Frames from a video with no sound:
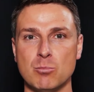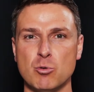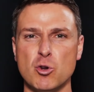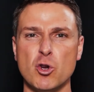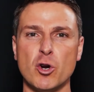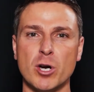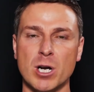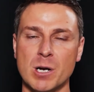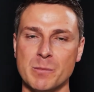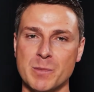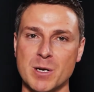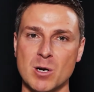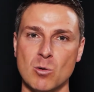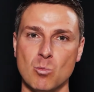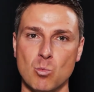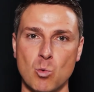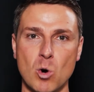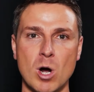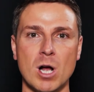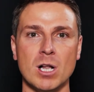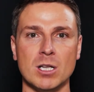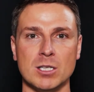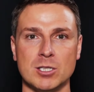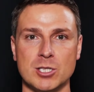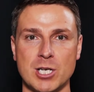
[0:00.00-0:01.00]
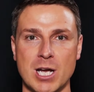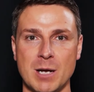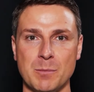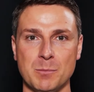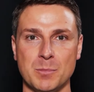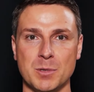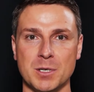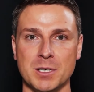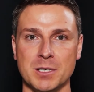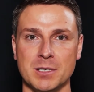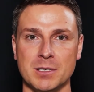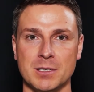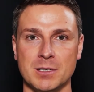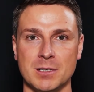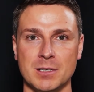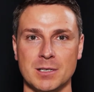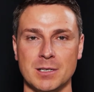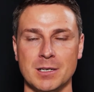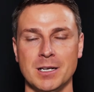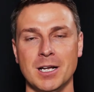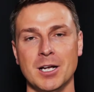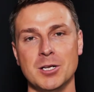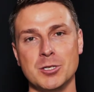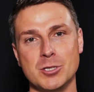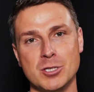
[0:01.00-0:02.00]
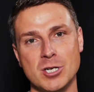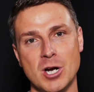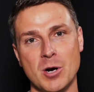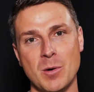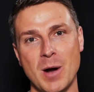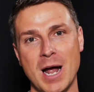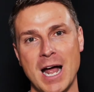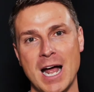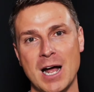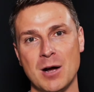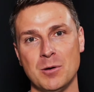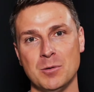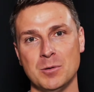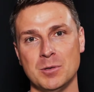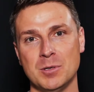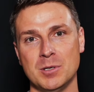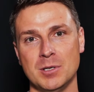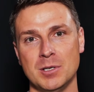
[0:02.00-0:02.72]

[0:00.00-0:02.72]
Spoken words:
you're going to be a world champion. And you know how?